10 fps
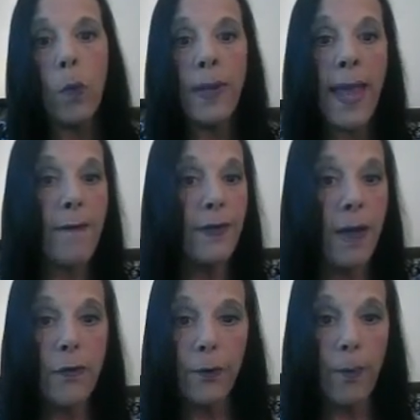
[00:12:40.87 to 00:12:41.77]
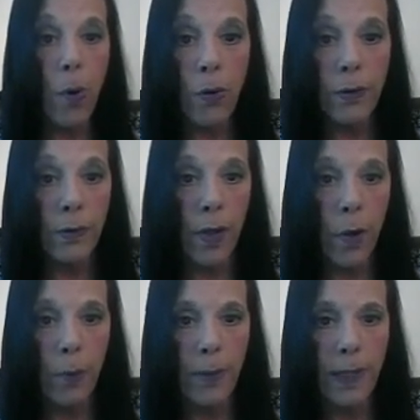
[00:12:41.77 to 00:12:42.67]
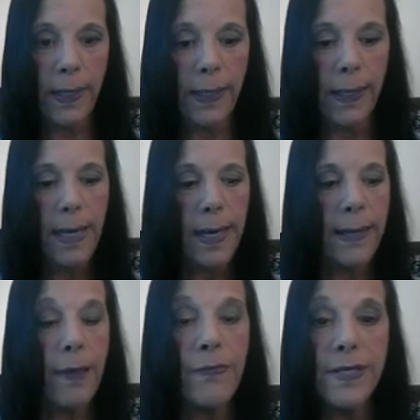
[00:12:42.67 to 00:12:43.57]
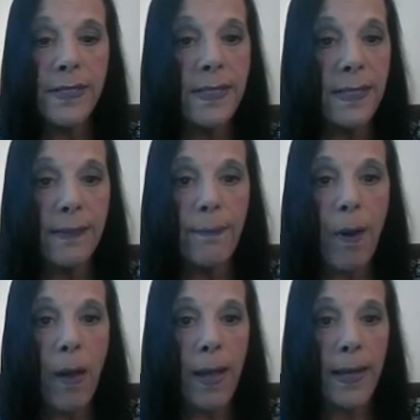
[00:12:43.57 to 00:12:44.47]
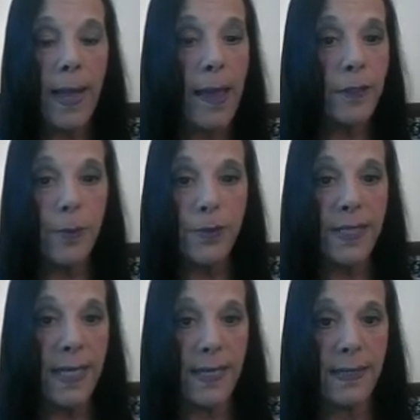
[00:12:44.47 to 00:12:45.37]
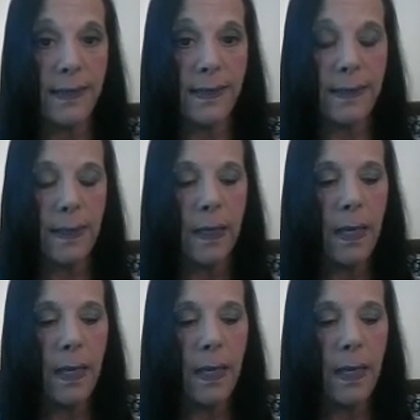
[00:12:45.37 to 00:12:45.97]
we have another portal opening. Now, this isn't my expertise.